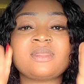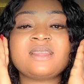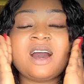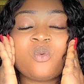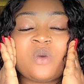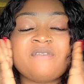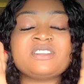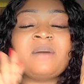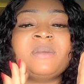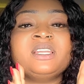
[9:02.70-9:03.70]
that way
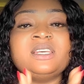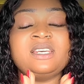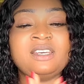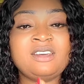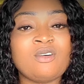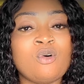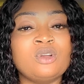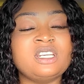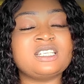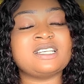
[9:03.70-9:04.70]
vitamin E
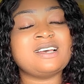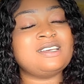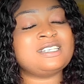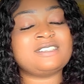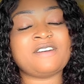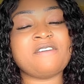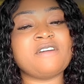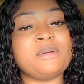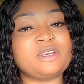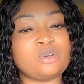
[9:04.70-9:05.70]
oil is very,
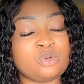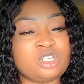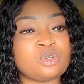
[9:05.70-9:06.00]
very good.